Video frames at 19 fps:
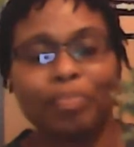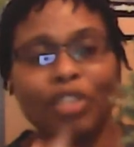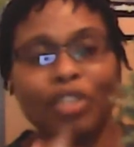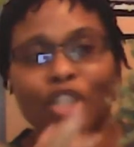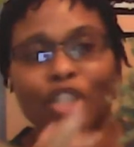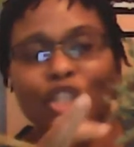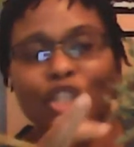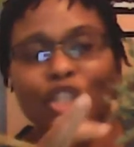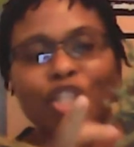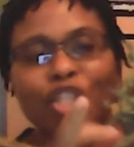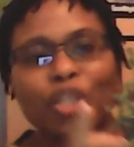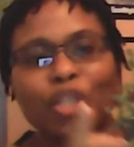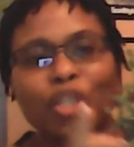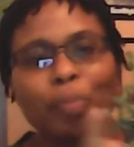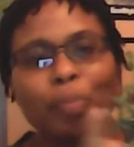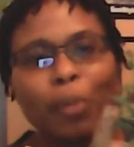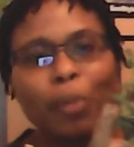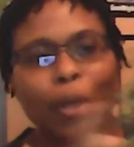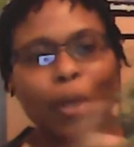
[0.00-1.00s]
So you
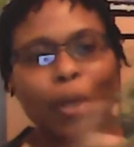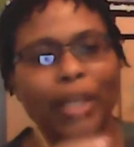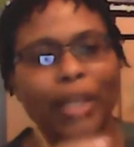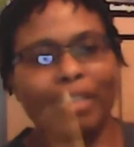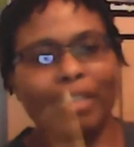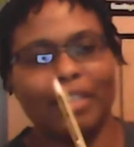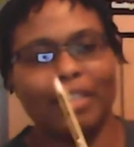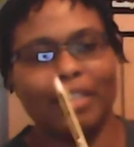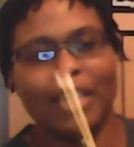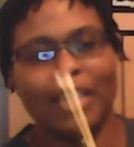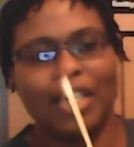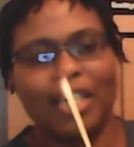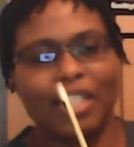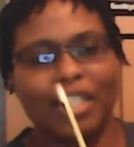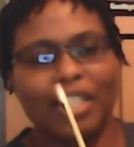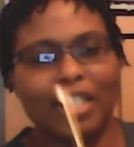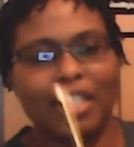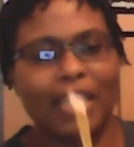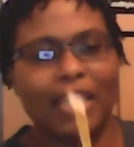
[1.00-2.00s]
just boil,
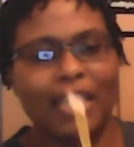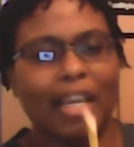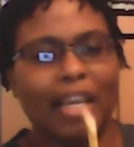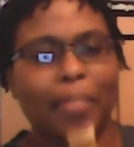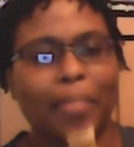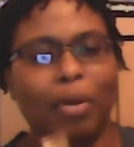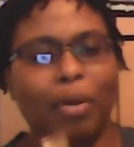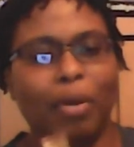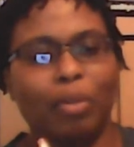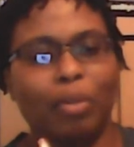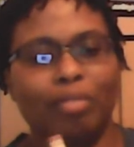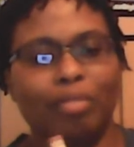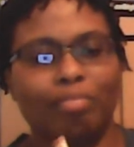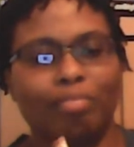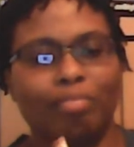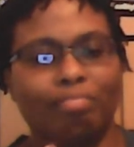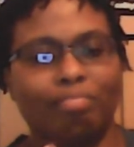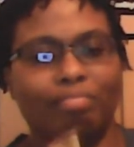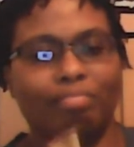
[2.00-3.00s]
just take about
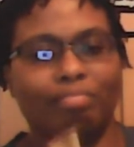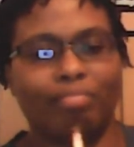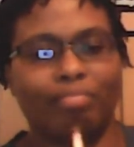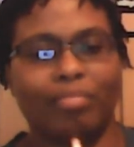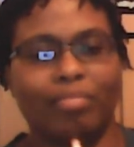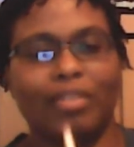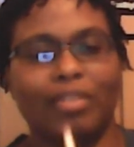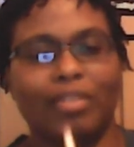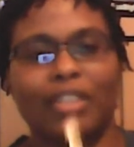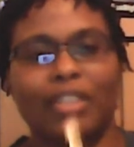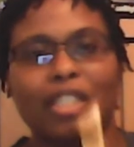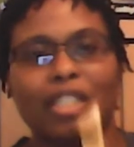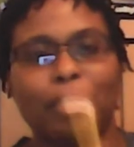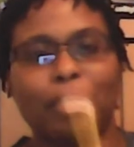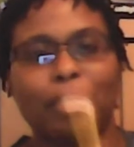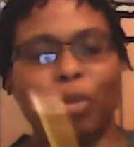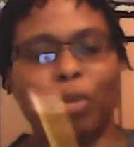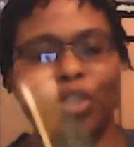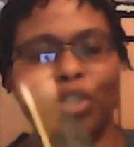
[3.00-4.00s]
this
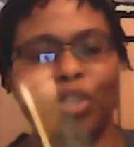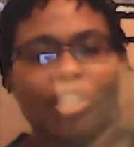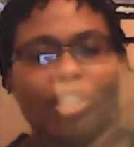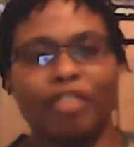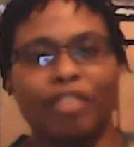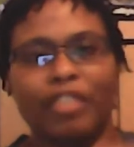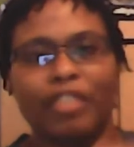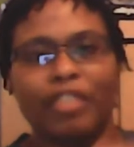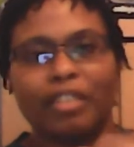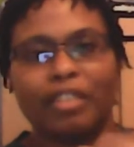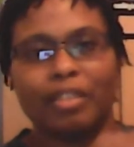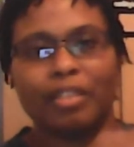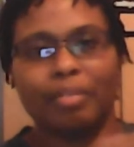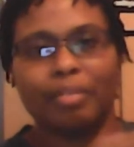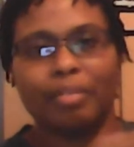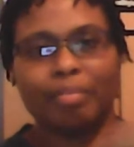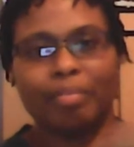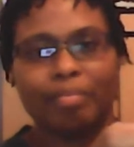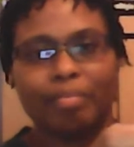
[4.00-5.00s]
portion of it,
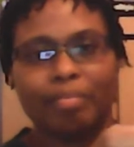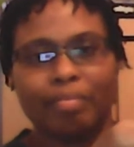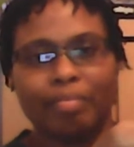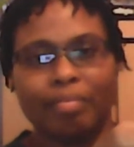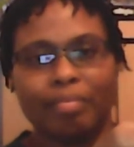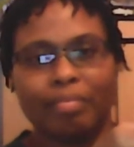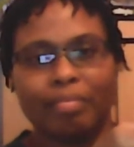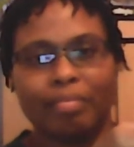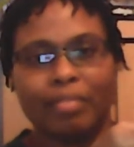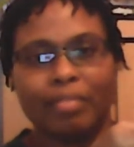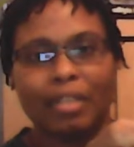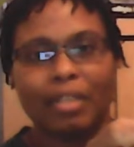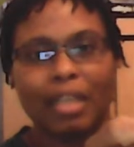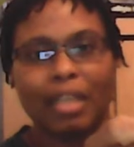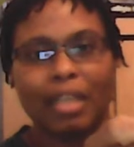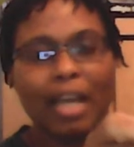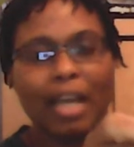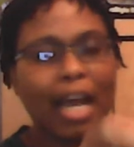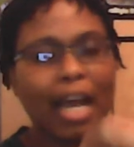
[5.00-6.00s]

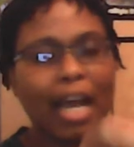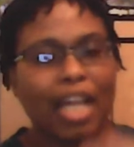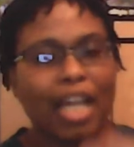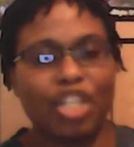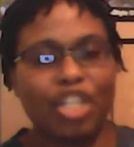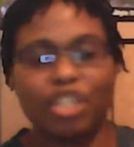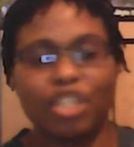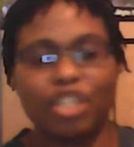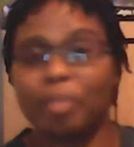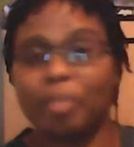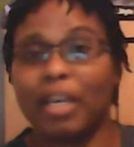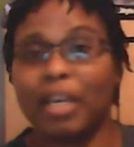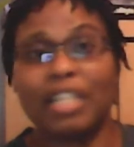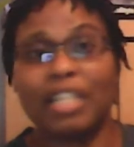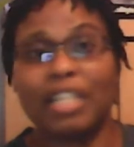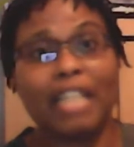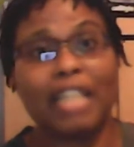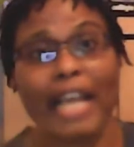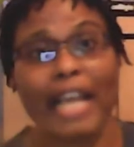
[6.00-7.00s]
and you just make a
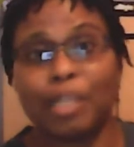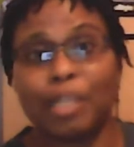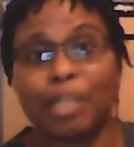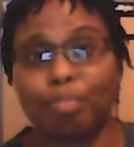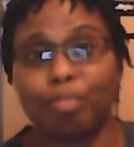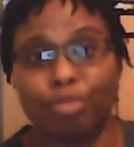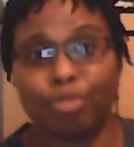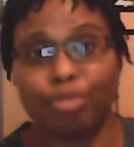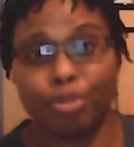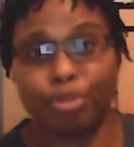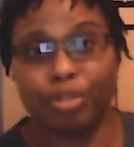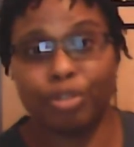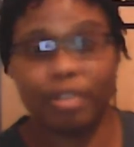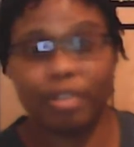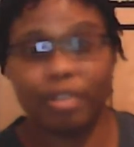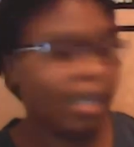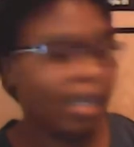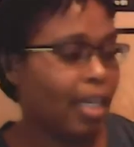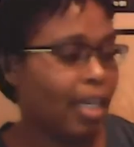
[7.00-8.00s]
nice brew.
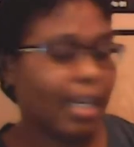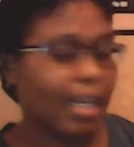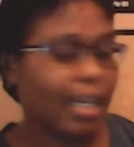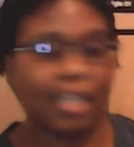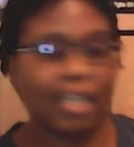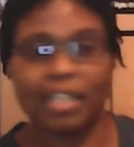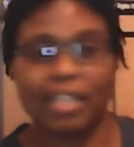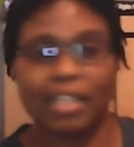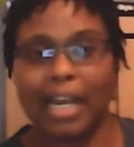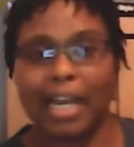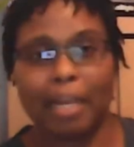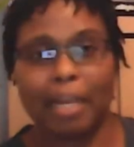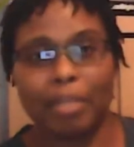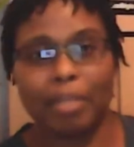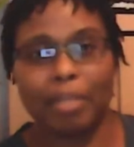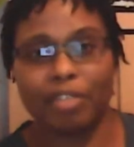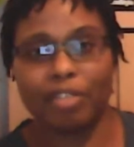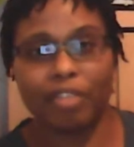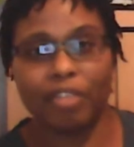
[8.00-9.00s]
You can just add a
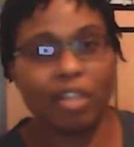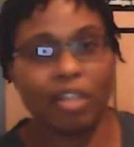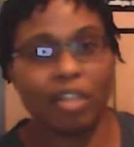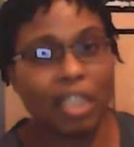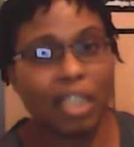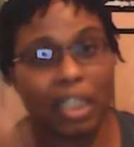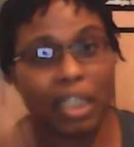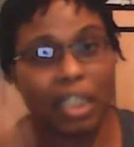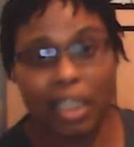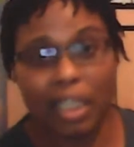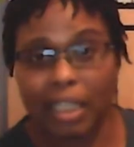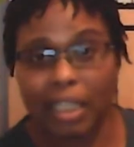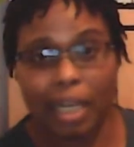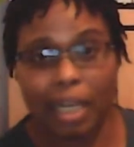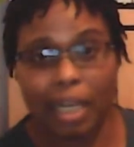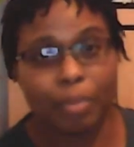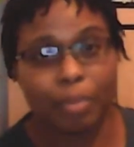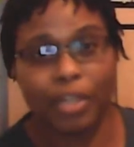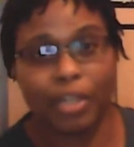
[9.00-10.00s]
bit of honey. It
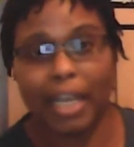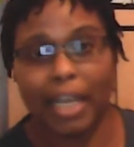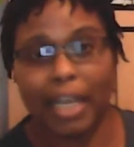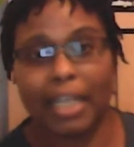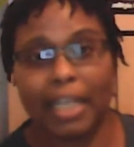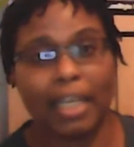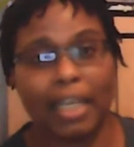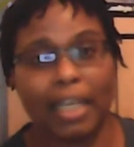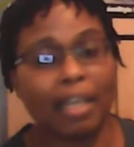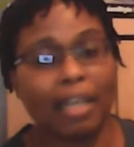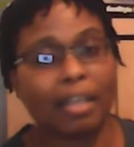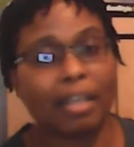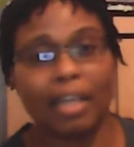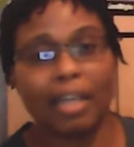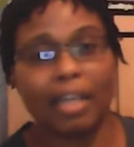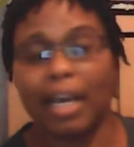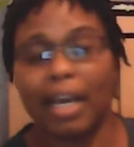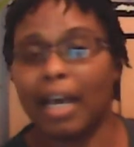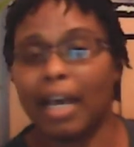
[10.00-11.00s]
helps with the headache,
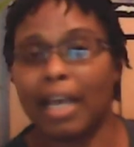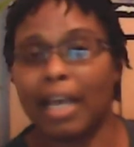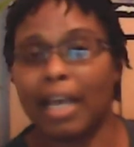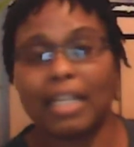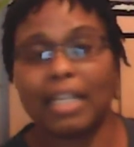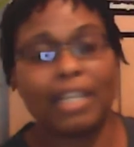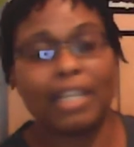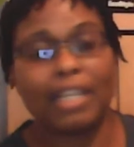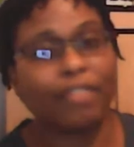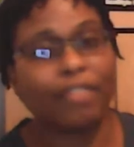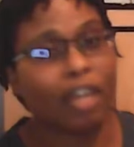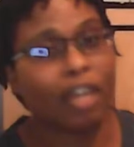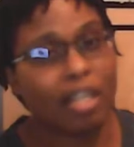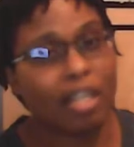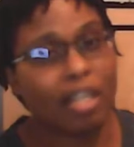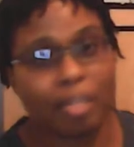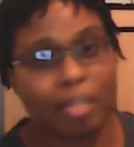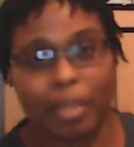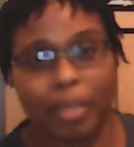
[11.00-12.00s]
and if you're
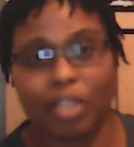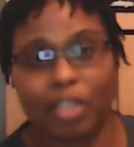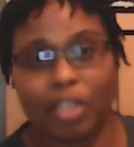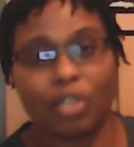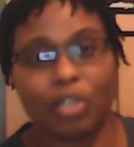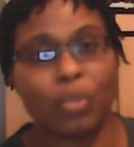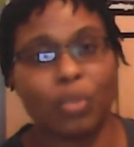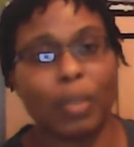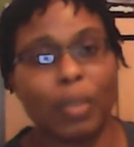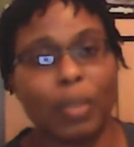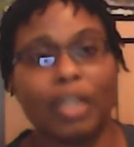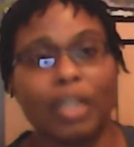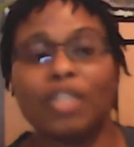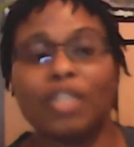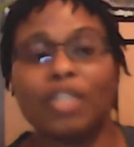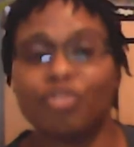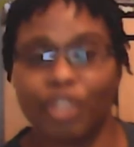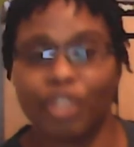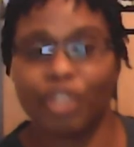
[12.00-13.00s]
constipated as well,
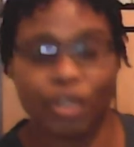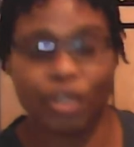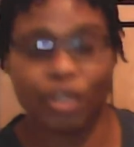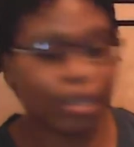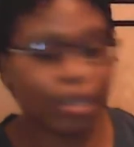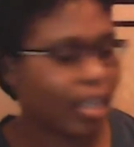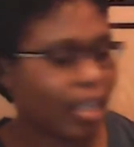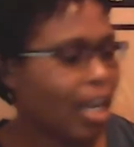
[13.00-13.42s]
it's really good.